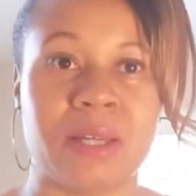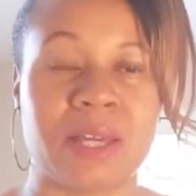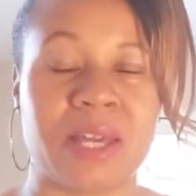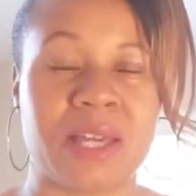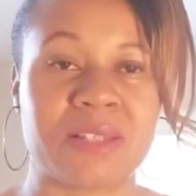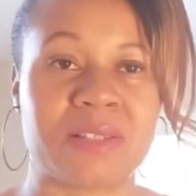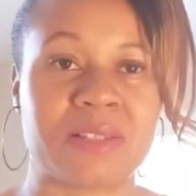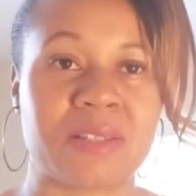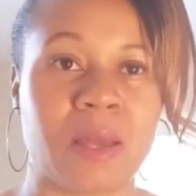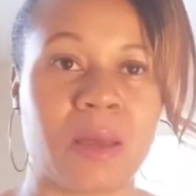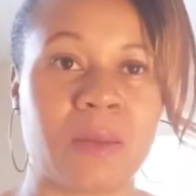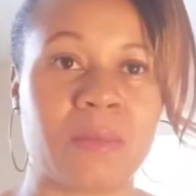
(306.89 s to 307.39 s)

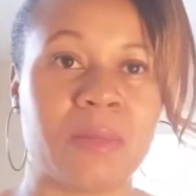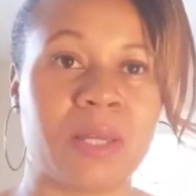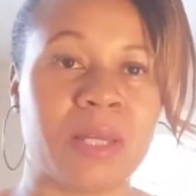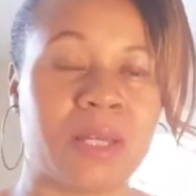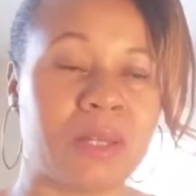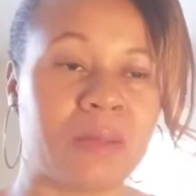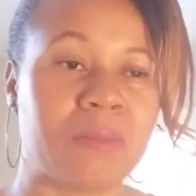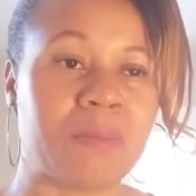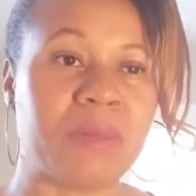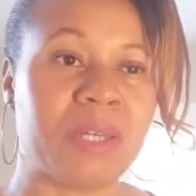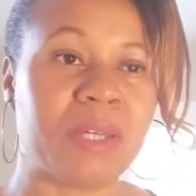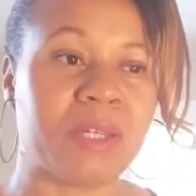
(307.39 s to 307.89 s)

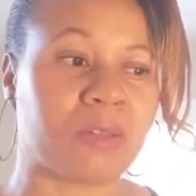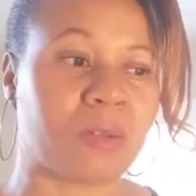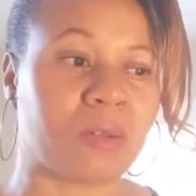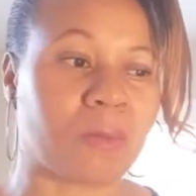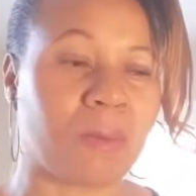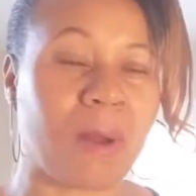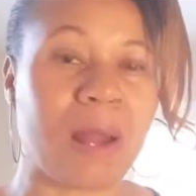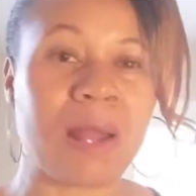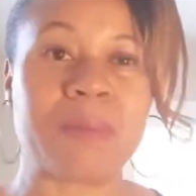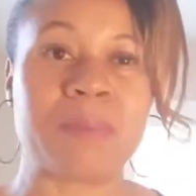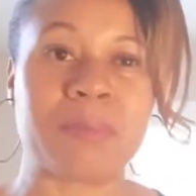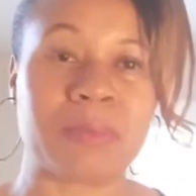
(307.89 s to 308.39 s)
except be at the
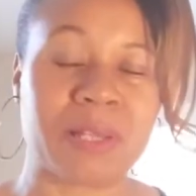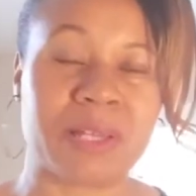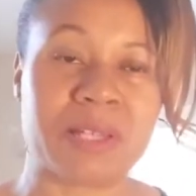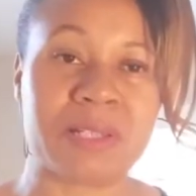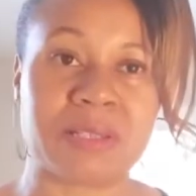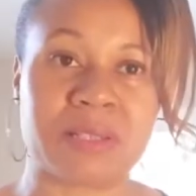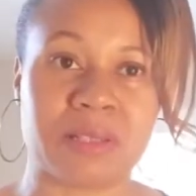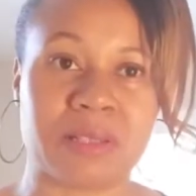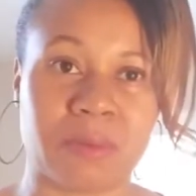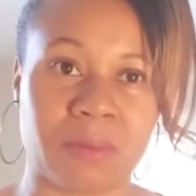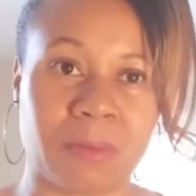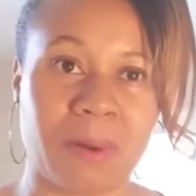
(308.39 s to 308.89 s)
right
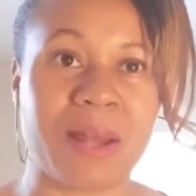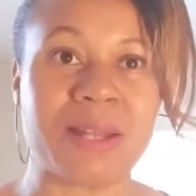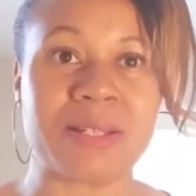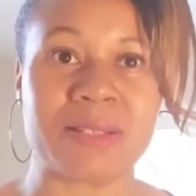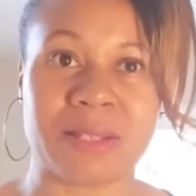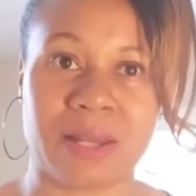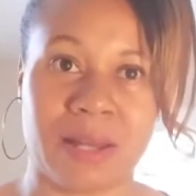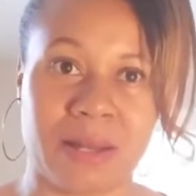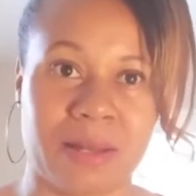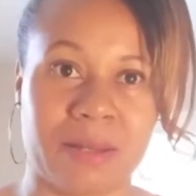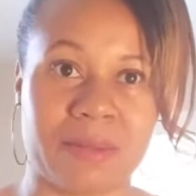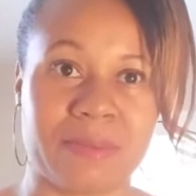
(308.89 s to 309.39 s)
place at the right
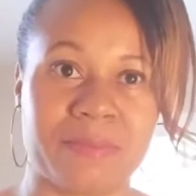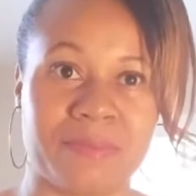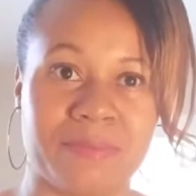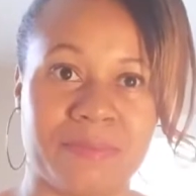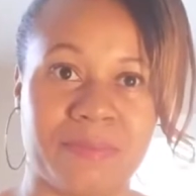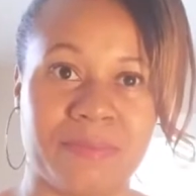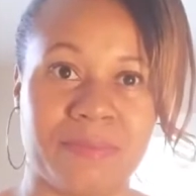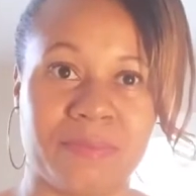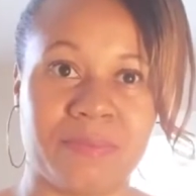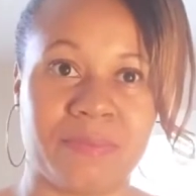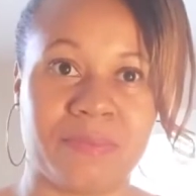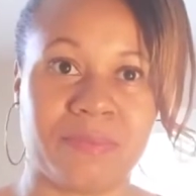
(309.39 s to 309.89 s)
time.
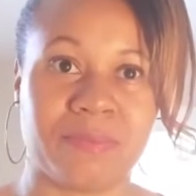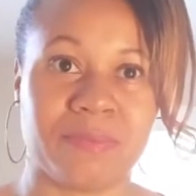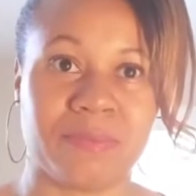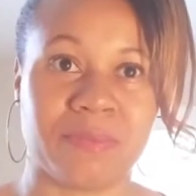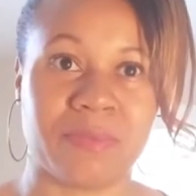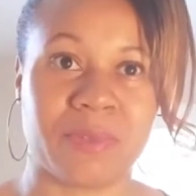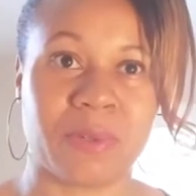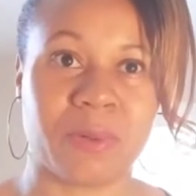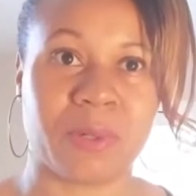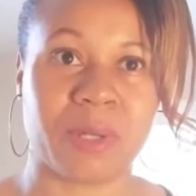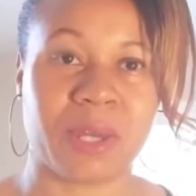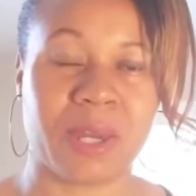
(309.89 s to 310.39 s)

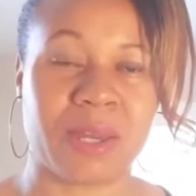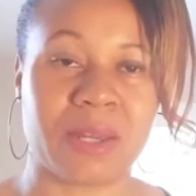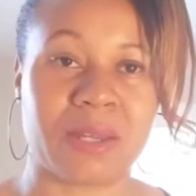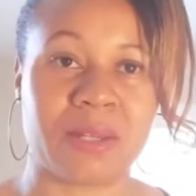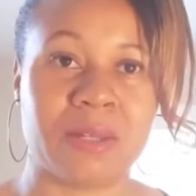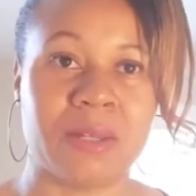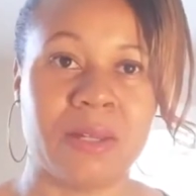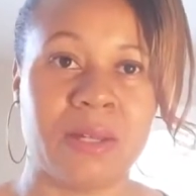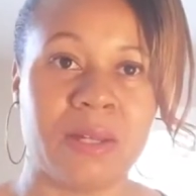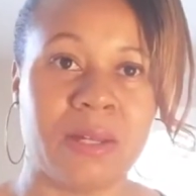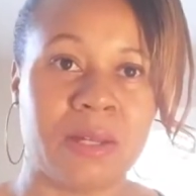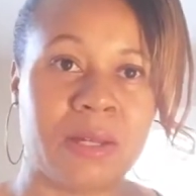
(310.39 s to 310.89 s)

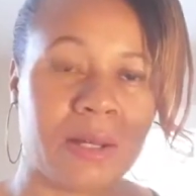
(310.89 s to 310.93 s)
Okay.